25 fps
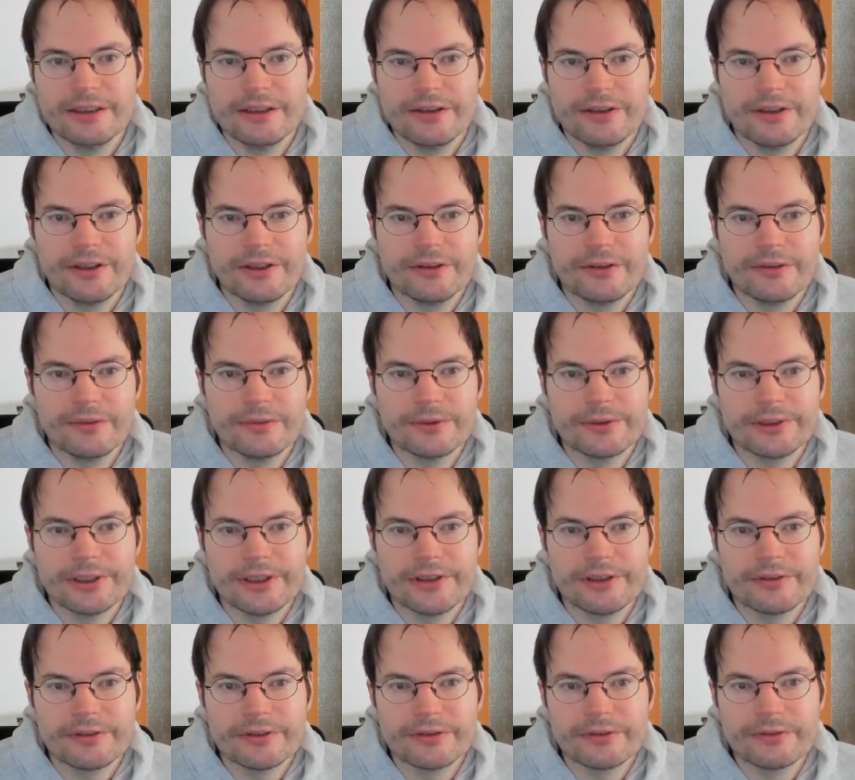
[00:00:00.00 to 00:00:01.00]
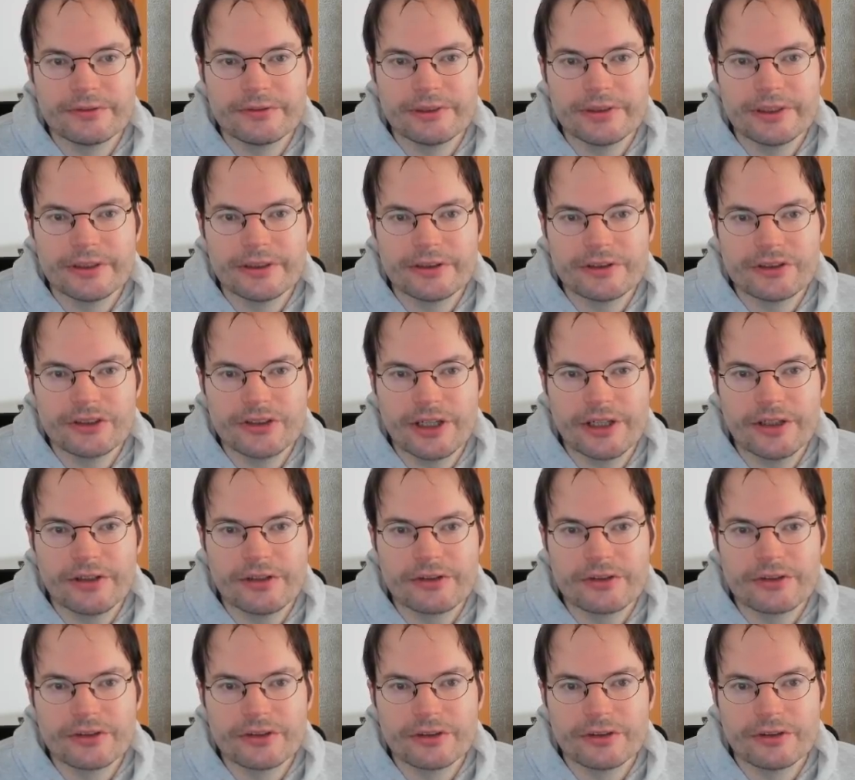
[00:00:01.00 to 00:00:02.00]
then you would have to
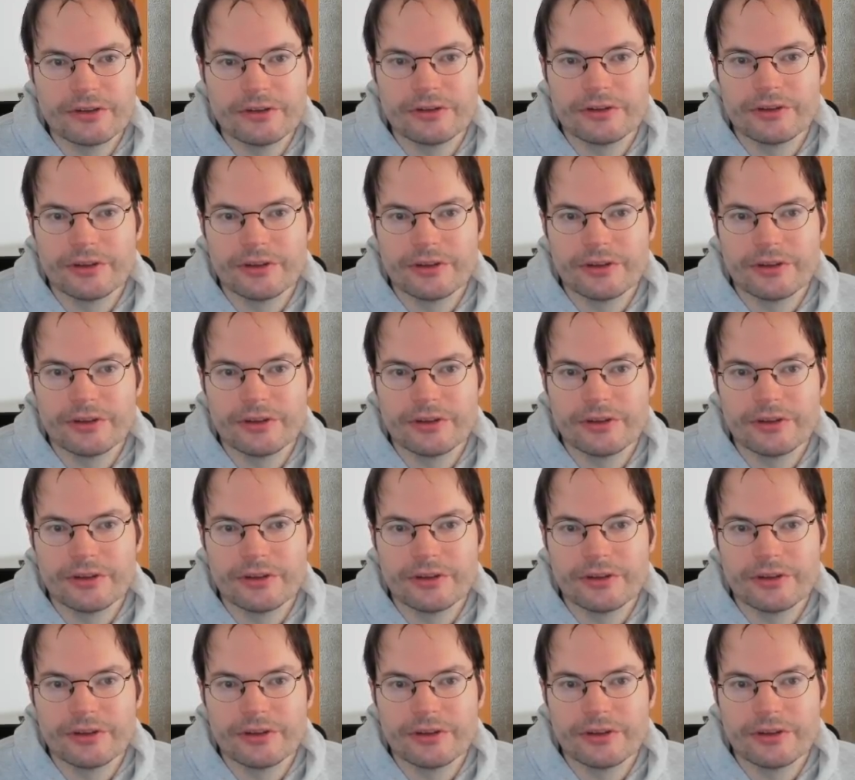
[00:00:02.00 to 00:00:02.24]
change the